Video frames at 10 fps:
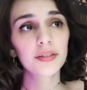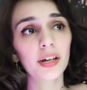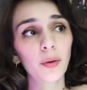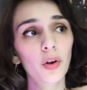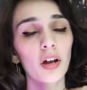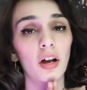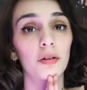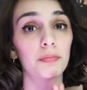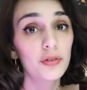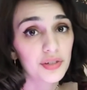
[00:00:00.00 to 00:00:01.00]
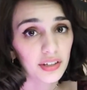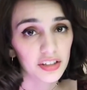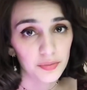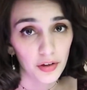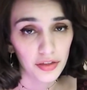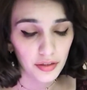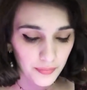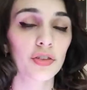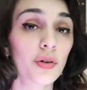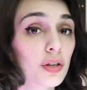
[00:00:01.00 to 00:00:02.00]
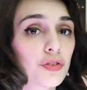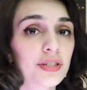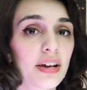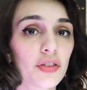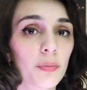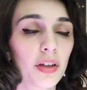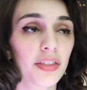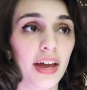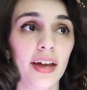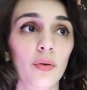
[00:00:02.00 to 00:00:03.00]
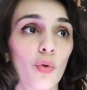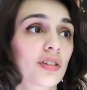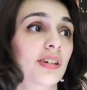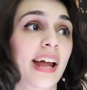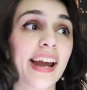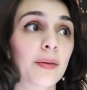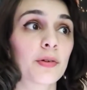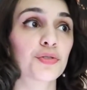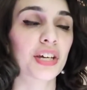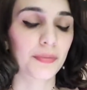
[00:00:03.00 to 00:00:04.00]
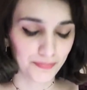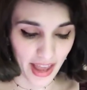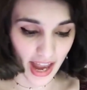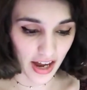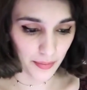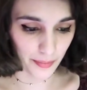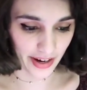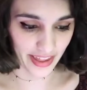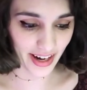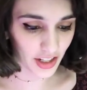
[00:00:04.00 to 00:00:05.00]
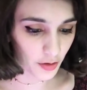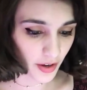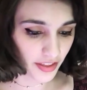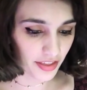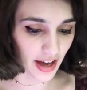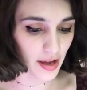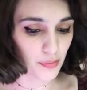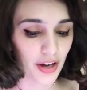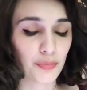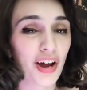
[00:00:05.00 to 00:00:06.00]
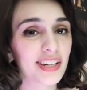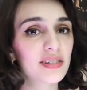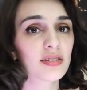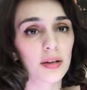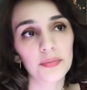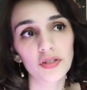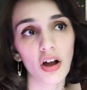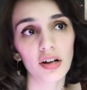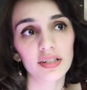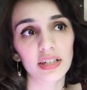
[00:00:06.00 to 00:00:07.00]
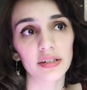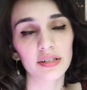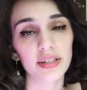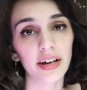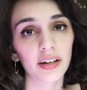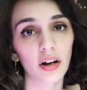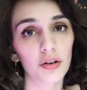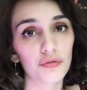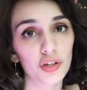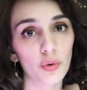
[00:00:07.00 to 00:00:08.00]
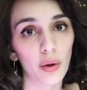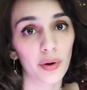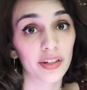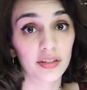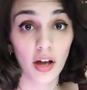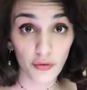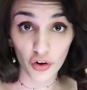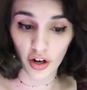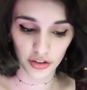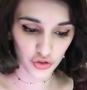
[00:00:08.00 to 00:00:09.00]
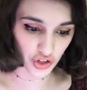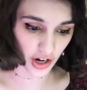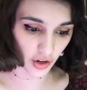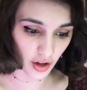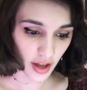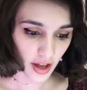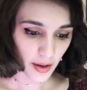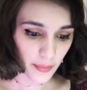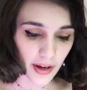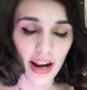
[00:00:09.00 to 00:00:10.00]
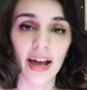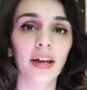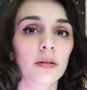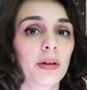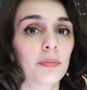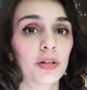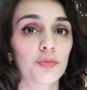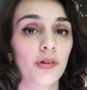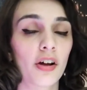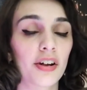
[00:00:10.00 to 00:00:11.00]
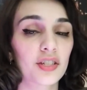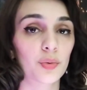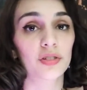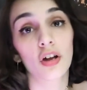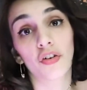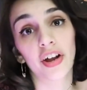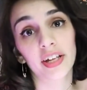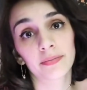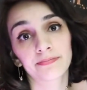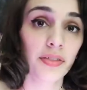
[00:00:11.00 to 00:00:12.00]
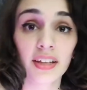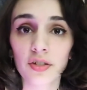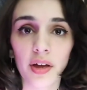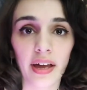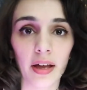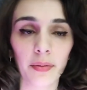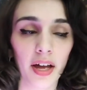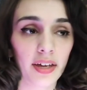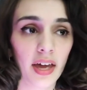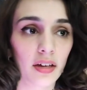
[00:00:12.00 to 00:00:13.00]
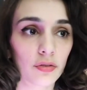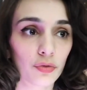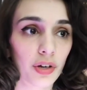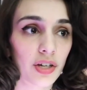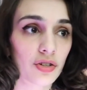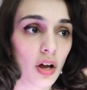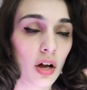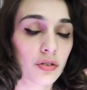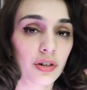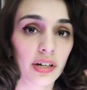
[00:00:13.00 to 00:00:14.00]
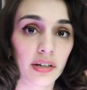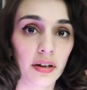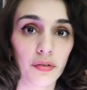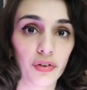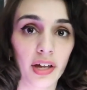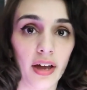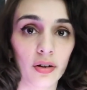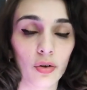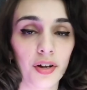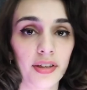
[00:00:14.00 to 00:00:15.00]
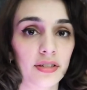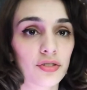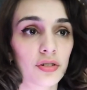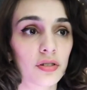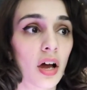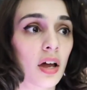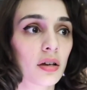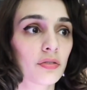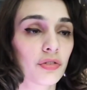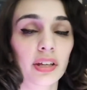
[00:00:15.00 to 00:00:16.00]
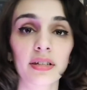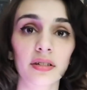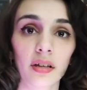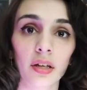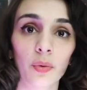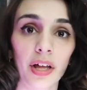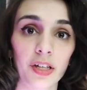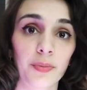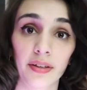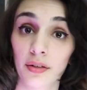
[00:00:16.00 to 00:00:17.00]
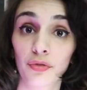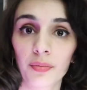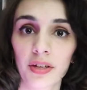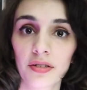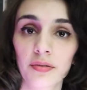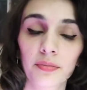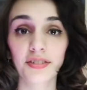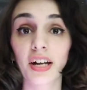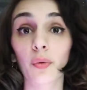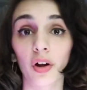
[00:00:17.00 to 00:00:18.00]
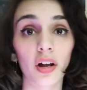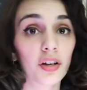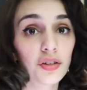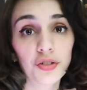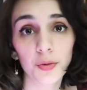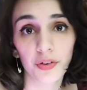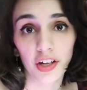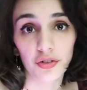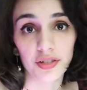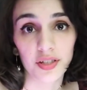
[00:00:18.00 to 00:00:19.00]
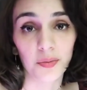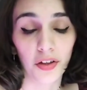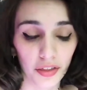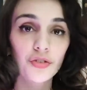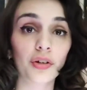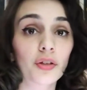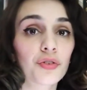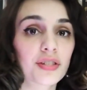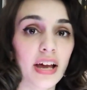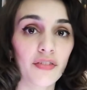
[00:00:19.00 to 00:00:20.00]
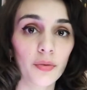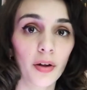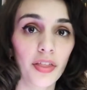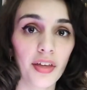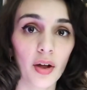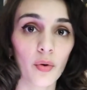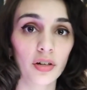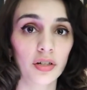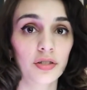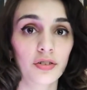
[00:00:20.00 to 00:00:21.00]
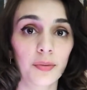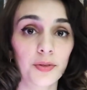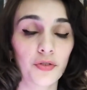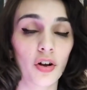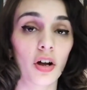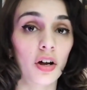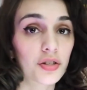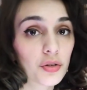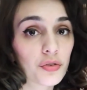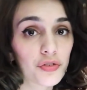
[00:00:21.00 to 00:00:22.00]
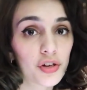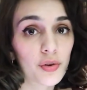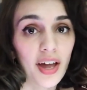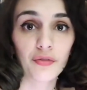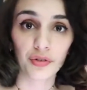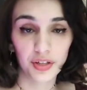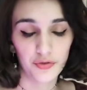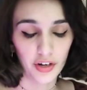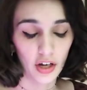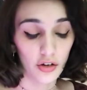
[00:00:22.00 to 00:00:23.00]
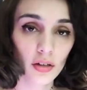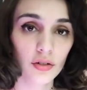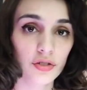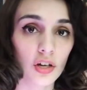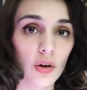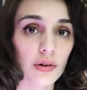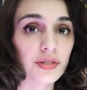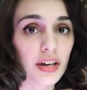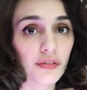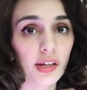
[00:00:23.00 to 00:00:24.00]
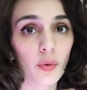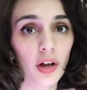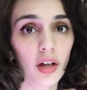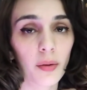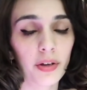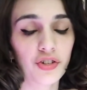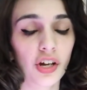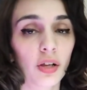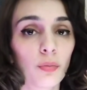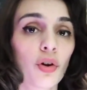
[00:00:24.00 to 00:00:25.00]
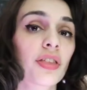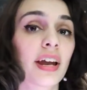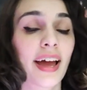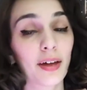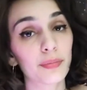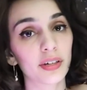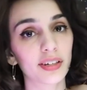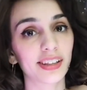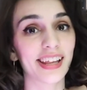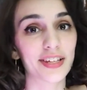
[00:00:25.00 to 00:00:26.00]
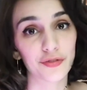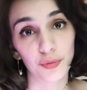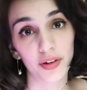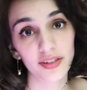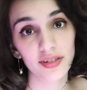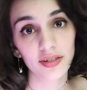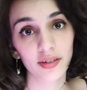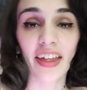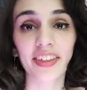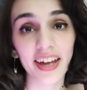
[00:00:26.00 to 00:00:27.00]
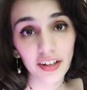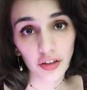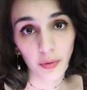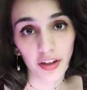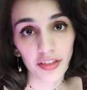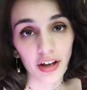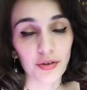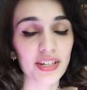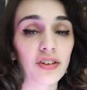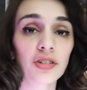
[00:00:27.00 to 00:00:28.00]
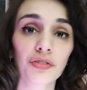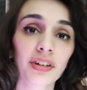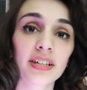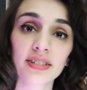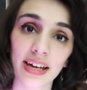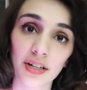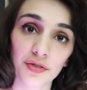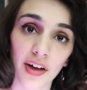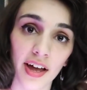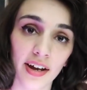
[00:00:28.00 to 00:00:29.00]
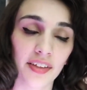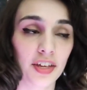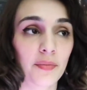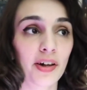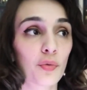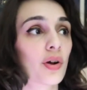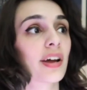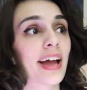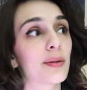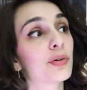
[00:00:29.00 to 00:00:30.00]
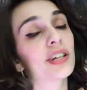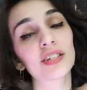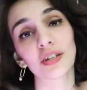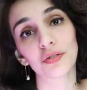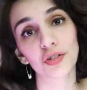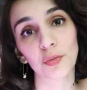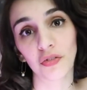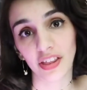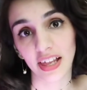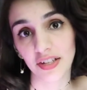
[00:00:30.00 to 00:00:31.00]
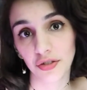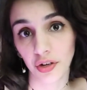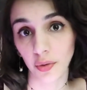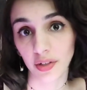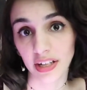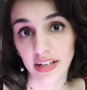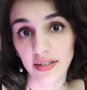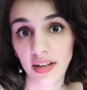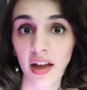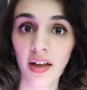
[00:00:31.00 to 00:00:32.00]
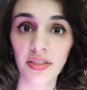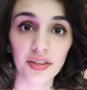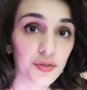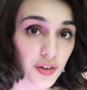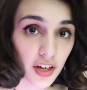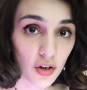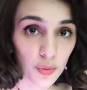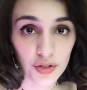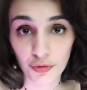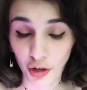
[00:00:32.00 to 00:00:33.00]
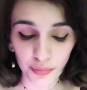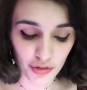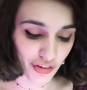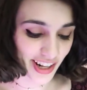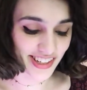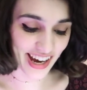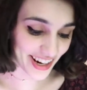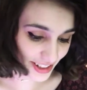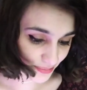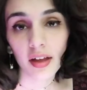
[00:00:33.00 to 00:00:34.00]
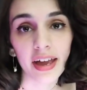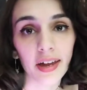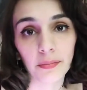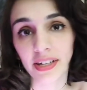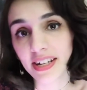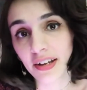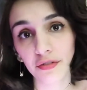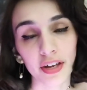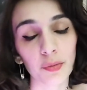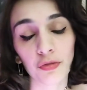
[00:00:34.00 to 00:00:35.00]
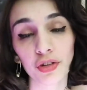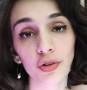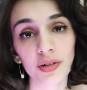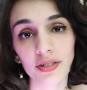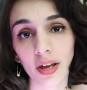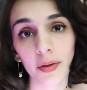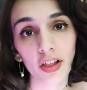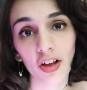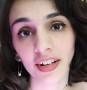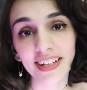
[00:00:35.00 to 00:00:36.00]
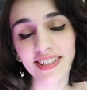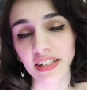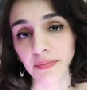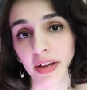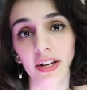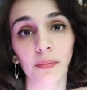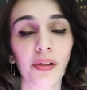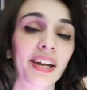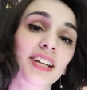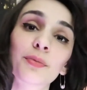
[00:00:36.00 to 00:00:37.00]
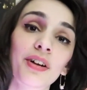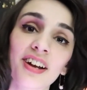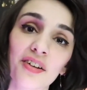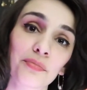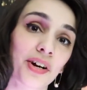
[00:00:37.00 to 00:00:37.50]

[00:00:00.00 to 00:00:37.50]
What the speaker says: Did I work on music this month? During the first half of the month, I hadn't worked on any music, and by the end of the month, I had practiced some songs and decided on a few I wanted to cover on this channel, but I hadn't made much progress with songwriting. That's okay, I mean, I can't reach 100 in every category, that's just not realistically what I expected from this. Did I work on YouTube videos this month? During the first half of the month, I worked on scripts for a cartoon review and for this video, so I was definitely working on my channel more than I had been in the last few months. At the end of the month, I was actually really satisfied at the amount of work I had put into YouTube over the last 31 days. This video was filmed and ready to edit, and my Danny Phantom review is coming along nicely, and I'm planning to put it out in